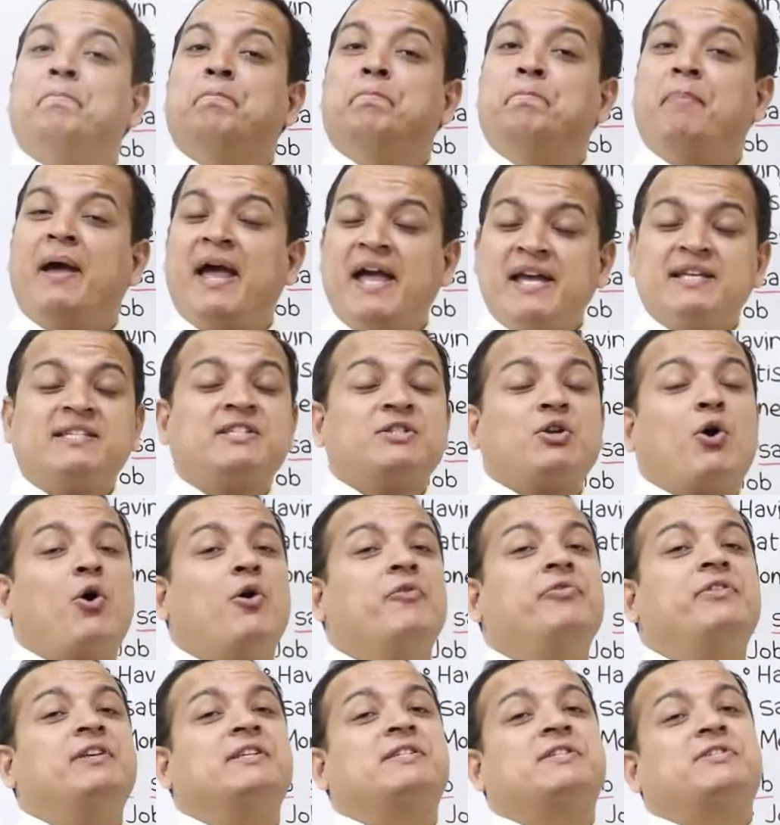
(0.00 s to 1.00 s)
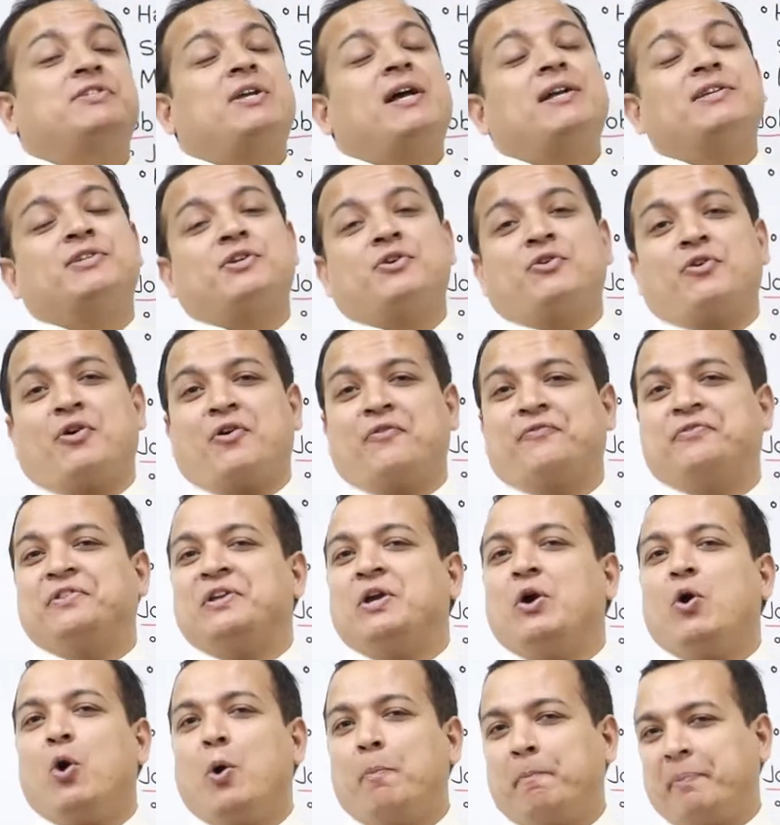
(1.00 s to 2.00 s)
Based on the structure of
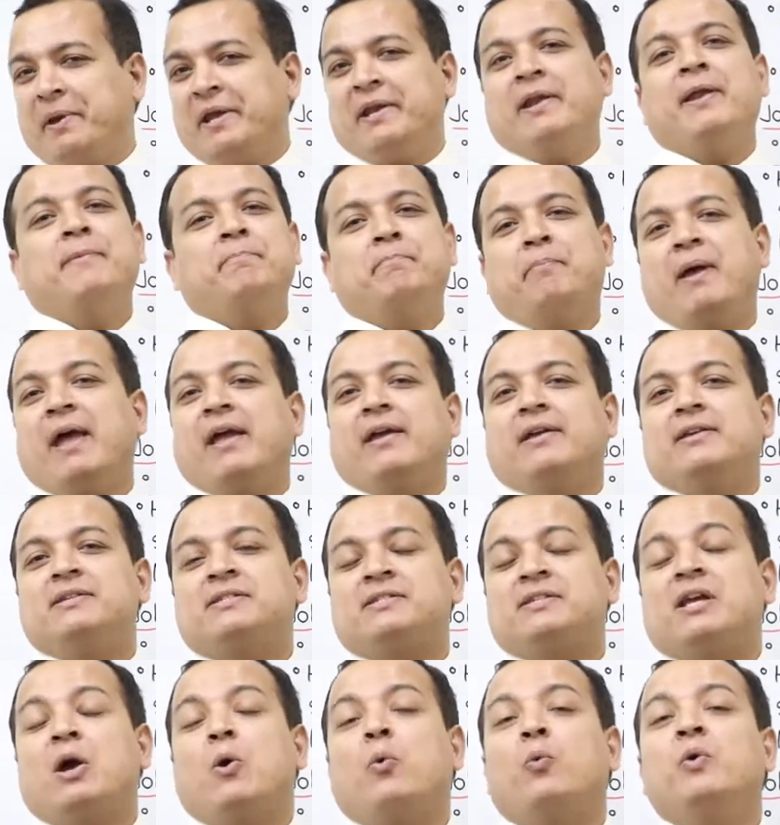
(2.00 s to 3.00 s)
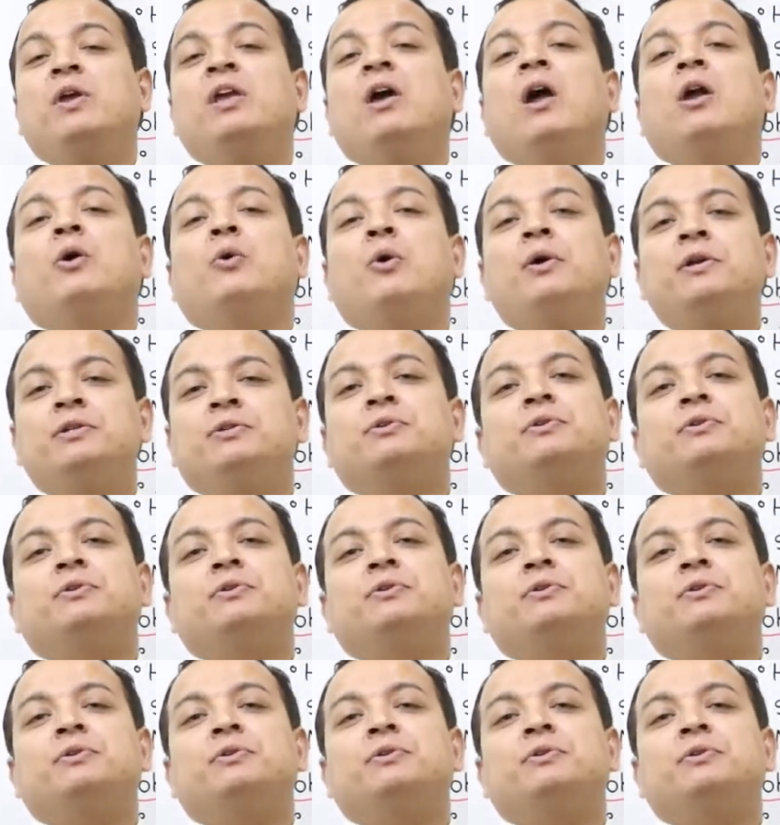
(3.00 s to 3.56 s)
the opinion-based, we are going